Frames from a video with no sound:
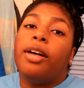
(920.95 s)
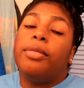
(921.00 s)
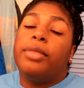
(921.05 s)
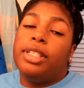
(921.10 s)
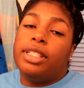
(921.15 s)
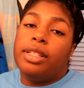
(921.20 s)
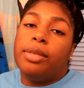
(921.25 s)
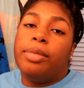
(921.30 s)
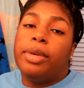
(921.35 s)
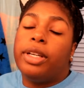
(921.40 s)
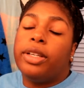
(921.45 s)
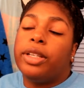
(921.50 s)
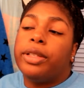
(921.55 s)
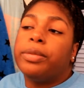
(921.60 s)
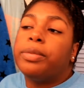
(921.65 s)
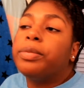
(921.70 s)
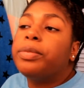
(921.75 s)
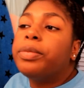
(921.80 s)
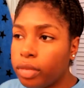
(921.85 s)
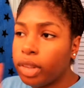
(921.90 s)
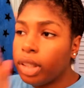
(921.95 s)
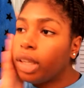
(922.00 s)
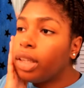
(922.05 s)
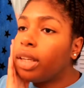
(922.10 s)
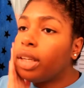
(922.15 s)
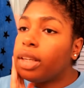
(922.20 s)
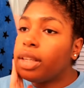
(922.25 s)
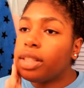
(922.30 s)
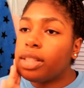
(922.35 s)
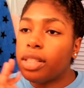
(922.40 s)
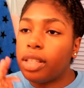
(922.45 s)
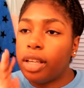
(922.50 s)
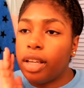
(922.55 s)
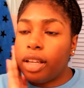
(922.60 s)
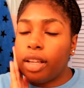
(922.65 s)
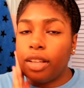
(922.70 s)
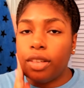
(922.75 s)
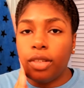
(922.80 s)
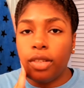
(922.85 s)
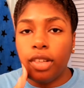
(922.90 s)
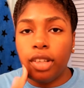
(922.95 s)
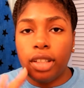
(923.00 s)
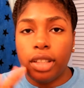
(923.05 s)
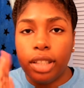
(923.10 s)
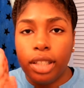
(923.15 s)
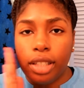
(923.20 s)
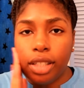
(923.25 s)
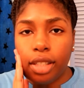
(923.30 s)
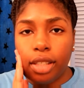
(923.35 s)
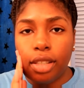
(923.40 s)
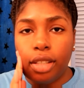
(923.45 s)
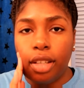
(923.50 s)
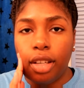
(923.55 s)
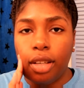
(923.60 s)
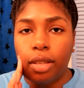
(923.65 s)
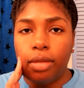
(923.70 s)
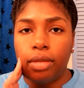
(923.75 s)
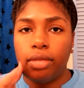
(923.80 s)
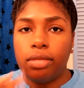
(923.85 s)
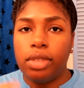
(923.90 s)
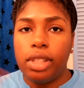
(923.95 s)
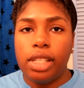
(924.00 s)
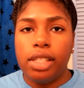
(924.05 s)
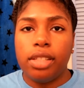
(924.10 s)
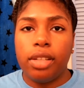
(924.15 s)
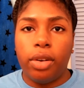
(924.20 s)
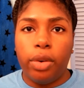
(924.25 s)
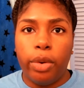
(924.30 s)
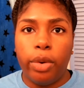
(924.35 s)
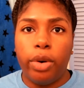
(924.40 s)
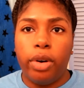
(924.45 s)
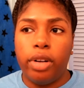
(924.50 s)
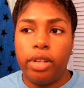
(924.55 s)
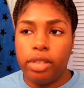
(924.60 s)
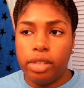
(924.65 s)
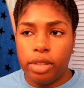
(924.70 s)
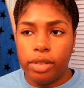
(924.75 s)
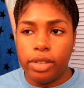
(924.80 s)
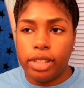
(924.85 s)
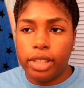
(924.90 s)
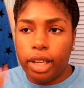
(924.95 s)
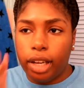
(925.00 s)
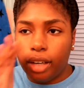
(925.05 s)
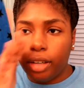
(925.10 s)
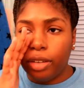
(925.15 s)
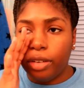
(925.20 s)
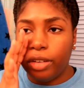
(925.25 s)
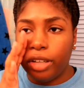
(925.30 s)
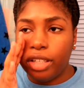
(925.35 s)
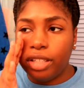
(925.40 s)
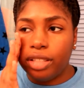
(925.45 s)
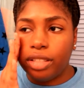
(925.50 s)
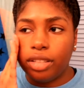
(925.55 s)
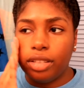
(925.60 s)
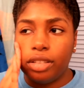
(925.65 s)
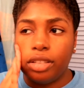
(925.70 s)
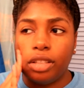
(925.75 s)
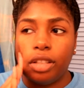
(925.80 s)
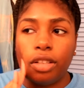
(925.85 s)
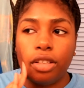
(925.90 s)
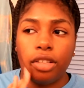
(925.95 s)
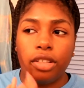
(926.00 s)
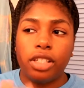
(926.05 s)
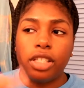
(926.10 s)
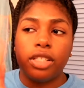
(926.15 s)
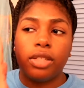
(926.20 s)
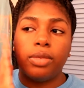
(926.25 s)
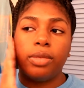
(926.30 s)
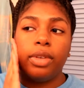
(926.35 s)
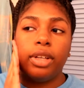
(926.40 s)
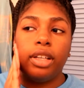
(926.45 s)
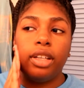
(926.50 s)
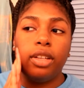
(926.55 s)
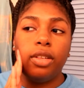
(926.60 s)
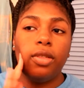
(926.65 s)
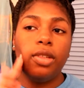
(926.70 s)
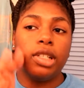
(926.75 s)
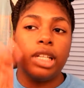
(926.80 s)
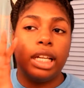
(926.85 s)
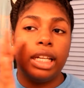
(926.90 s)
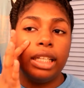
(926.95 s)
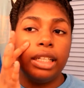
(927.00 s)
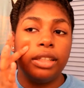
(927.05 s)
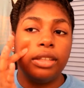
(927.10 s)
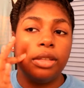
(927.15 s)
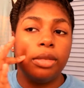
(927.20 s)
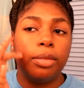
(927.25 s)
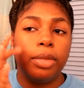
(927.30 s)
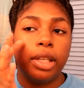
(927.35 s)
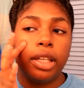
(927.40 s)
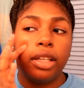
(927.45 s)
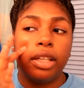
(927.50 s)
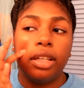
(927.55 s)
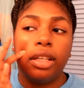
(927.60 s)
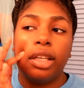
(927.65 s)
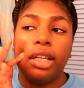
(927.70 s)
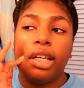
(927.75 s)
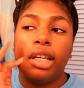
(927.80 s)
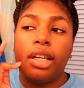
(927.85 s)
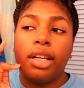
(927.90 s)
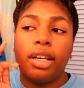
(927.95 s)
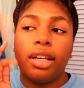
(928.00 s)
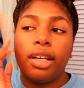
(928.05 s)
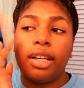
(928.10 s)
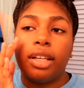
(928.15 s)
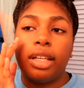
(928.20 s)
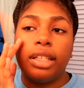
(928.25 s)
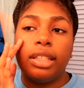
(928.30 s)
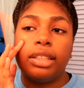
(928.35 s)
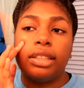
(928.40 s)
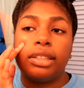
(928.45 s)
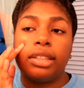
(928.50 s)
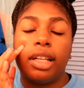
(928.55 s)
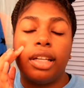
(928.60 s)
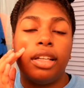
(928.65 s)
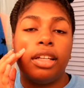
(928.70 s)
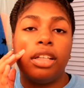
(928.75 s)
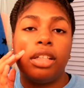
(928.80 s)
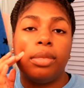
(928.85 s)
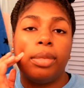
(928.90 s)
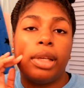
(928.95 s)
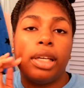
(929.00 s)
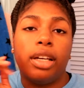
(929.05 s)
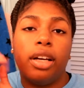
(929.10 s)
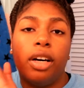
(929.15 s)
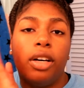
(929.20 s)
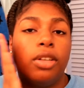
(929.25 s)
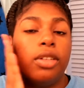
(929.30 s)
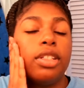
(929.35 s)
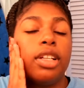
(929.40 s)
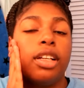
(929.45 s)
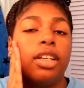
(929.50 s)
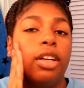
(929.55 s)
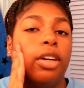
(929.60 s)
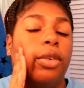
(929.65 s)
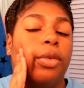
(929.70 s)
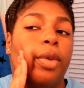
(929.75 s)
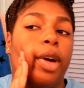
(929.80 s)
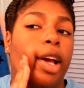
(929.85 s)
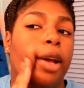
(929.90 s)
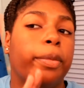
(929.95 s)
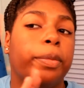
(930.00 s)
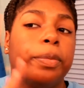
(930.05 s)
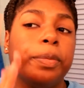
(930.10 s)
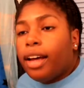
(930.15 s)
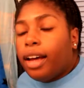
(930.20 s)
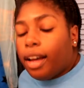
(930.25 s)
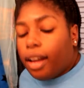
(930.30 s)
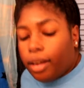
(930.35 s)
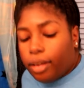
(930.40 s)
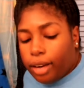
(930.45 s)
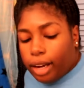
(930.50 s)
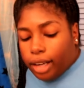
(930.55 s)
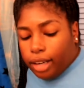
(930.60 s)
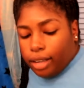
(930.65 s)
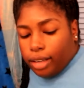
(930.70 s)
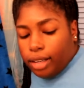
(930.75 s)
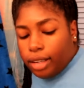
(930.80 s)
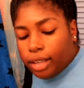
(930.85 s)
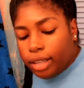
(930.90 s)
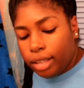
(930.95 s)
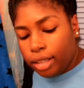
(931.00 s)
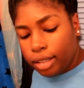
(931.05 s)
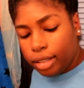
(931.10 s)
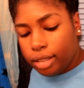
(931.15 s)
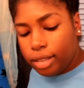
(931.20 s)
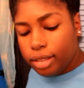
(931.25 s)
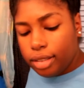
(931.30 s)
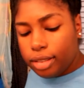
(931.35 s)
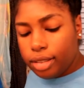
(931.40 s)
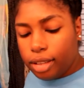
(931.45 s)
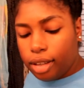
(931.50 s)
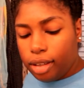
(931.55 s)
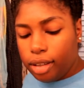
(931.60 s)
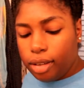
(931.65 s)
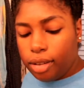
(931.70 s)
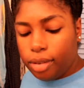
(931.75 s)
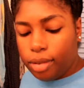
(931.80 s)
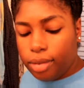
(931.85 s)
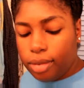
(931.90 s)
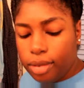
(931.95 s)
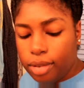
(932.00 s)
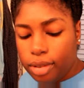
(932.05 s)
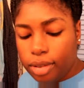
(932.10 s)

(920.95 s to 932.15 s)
disappearing. So yeah, the oil is, you know, it's an oil, so it's kind of greasy, so you just want to use a little bit because a little bit goes a long way. Alrighty, so